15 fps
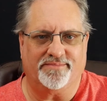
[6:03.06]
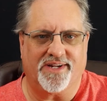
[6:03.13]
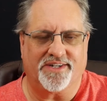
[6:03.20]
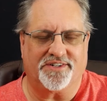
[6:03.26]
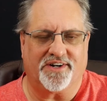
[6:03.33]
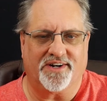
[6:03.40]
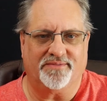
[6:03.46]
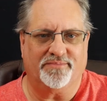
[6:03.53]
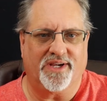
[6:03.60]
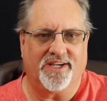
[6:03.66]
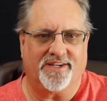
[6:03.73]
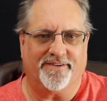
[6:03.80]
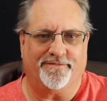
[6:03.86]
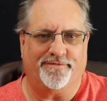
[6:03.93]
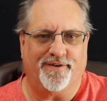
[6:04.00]
not trying to
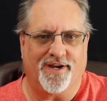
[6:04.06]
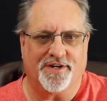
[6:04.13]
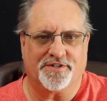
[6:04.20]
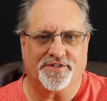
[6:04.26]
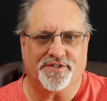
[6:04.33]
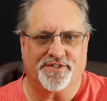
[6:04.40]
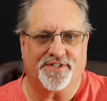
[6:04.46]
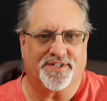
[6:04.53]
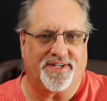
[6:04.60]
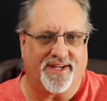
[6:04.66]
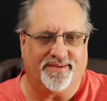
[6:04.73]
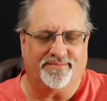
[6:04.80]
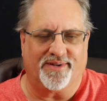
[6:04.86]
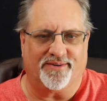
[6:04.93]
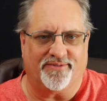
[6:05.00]
make a fashion
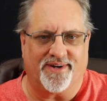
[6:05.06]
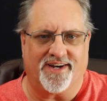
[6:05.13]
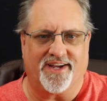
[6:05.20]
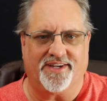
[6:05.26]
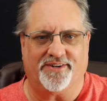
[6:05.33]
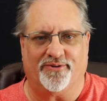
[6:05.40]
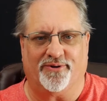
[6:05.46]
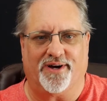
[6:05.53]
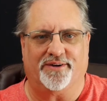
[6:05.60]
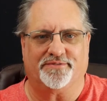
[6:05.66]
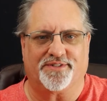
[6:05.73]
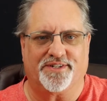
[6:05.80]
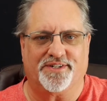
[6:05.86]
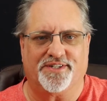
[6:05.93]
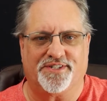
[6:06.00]
statement when I go
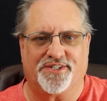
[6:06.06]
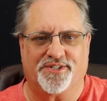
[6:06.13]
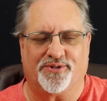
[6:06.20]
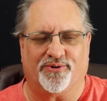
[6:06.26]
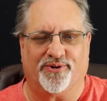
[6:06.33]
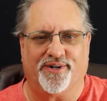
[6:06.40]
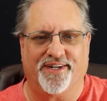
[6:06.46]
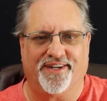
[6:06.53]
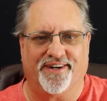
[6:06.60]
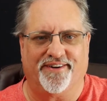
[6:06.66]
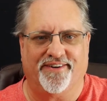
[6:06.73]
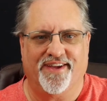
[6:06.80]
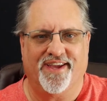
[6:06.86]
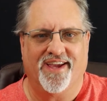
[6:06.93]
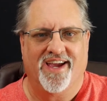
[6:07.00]
out to the store, you know.
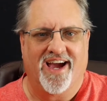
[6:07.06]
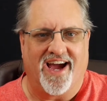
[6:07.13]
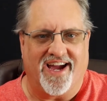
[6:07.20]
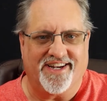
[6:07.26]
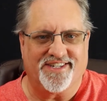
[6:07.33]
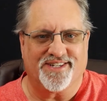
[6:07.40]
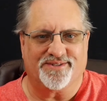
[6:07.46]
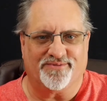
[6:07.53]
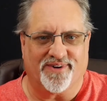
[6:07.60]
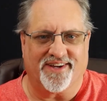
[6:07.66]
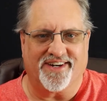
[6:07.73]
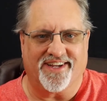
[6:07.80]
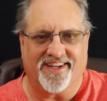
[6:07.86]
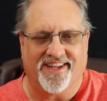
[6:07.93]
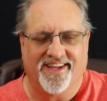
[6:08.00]
I just
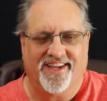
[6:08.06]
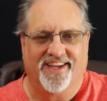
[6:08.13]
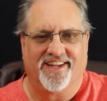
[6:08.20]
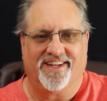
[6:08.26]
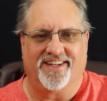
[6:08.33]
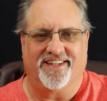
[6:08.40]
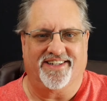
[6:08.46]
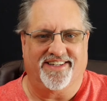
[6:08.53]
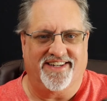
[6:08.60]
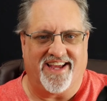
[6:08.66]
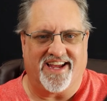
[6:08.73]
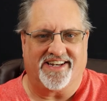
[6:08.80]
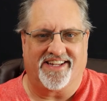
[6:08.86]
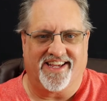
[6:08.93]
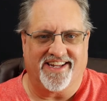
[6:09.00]
want to
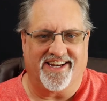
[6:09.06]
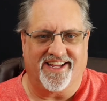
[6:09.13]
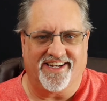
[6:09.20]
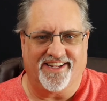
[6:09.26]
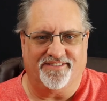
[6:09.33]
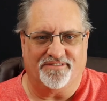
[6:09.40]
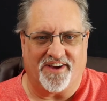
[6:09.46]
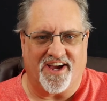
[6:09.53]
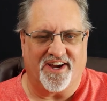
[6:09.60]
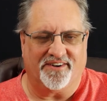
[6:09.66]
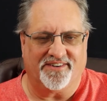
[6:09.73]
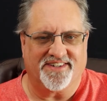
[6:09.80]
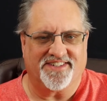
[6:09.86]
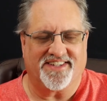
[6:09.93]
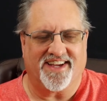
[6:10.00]
not get any
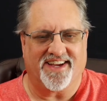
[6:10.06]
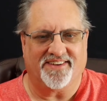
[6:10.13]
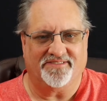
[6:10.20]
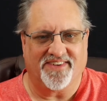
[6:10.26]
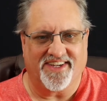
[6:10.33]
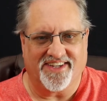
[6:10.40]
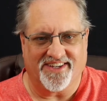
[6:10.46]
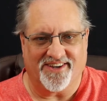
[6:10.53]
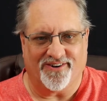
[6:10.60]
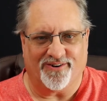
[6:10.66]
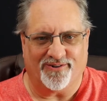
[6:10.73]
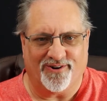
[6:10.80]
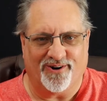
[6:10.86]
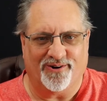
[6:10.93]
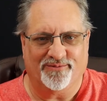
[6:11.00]
virus on me and
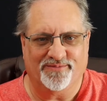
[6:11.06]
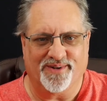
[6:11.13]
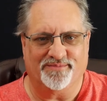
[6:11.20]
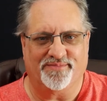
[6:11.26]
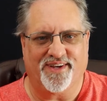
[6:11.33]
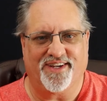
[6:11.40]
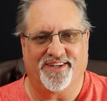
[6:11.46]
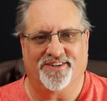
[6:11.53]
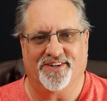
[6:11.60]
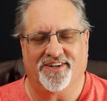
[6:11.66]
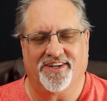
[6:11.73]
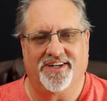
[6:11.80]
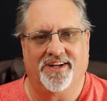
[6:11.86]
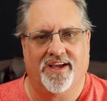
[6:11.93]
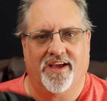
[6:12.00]
go home and be
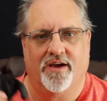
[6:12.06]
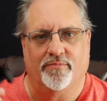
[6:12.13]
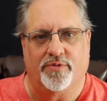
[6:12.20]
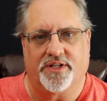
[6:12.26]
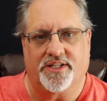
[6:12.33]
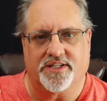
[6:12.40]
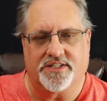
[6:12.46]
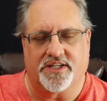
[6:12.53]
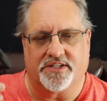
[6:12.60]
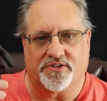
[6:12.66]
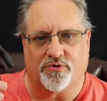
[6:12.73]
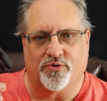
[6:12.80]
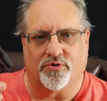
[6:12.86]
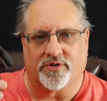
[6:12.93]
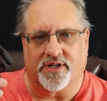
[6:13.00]
good. But this is
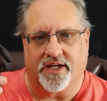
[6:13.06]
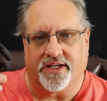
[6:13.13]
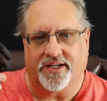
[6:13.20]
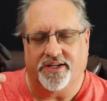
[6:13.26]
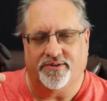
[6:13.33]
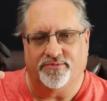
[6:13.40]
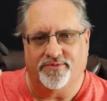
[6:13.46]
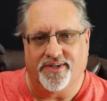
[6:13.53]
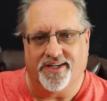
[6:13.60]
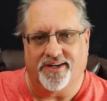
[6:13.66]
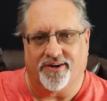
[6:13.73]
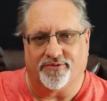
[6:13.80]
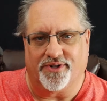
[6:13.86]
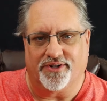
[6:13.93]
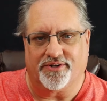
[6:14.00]
cool. Like, you, you
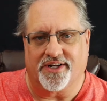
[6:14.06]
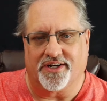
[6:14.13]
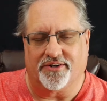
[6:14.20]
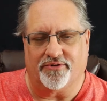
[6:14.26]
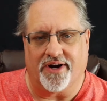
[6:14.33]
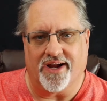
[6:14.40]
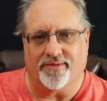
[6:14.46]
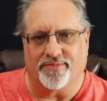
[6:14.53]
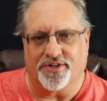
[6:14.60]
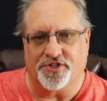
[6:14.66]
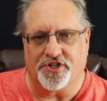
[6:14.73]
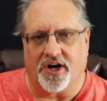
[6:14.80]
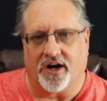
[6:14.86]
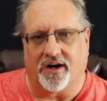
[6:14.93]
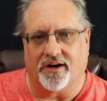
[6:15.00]
know, you can grab a
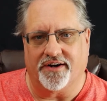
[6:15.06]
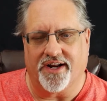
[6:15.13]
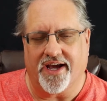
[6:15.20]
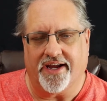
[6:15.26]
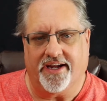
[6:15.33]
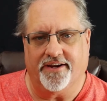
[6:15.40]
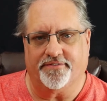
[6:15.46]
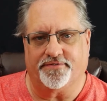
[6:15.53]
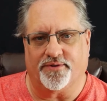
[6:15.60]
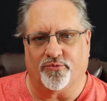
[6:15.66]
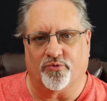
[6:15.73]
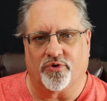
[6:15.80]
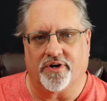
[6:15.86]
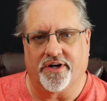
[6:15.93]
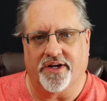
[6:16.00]
jar and not have to
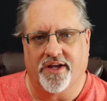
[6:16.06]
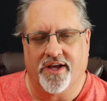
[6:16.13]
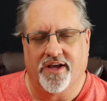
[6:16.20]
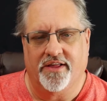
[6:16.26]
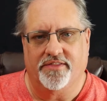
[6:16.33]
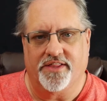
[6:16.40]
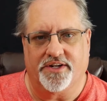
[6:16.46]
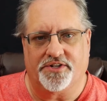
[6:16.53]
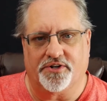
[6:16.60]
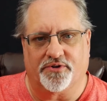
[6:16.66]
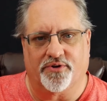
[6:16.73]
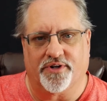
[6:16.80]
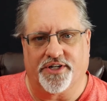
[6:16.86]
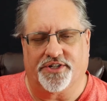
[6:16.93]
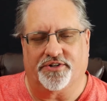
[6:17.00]
worry that you're
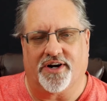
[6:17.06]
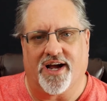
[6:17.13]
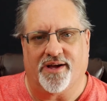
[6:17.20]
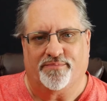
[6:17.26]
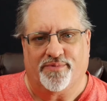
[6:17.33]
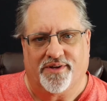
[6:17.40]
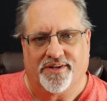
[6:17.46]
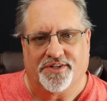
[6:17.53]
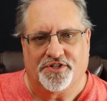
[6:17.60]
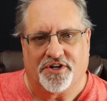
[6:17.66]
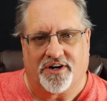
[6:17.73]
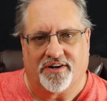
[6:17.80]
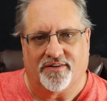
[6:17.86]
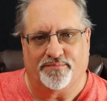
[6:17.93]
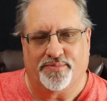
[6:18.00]
going to drop a
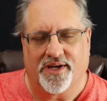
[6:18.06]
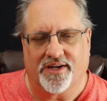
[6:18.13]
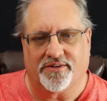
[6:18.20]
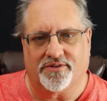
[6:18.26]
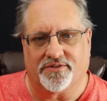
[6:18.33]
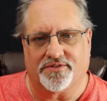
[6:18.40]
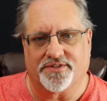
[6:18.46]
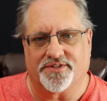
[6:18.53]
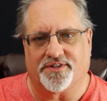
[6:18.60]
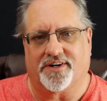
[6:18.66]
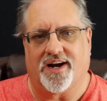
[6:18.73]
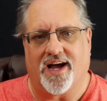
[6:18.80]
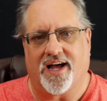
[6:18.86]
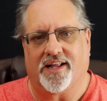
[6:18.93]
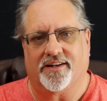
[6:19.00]
jar of pickles or
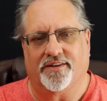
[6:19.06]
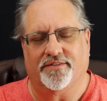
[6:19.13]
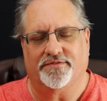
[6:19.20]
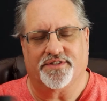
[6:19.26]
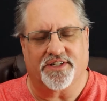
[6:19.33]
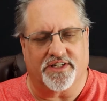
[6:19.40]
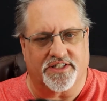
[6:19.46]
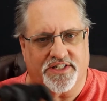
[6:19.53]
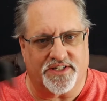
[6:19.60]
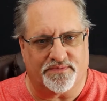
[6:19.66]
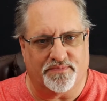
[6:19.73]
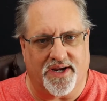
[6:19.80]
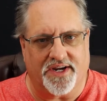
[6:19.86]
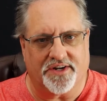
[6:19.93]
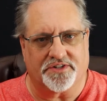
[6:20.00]
olives and
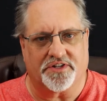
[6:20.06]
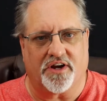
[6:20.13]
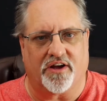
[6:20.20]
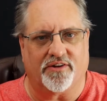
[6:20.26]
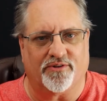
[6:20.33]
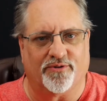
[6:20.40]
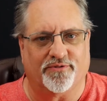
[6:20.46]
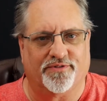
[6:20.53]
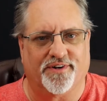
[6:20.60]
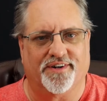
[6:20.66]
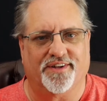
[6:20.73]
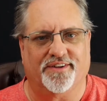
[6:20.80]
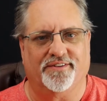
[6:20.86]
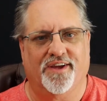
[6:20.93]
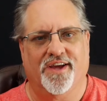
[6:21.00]
smash all over
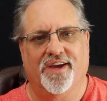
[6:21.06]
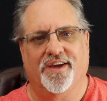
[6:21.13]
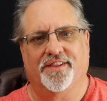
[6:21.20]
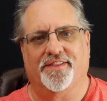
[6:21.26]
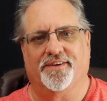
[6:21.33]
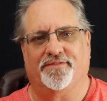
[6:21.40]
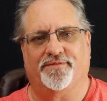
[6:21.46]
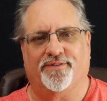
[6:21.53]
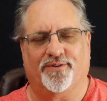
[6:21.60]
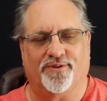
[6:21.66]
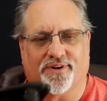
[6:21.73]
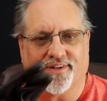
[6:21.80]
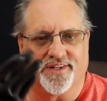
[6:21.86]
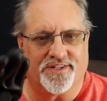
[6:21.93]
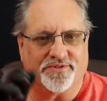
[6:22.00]
the, the
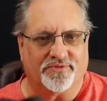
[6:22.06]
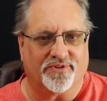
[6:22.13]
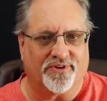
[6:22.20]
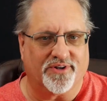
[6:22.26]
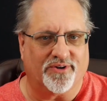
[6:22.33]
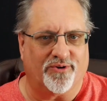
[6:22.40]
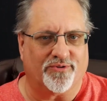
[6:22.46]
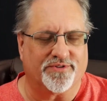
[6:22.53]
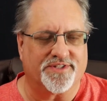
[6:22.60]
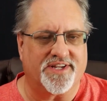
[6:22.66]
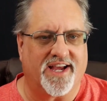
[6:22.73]
floor. This really holds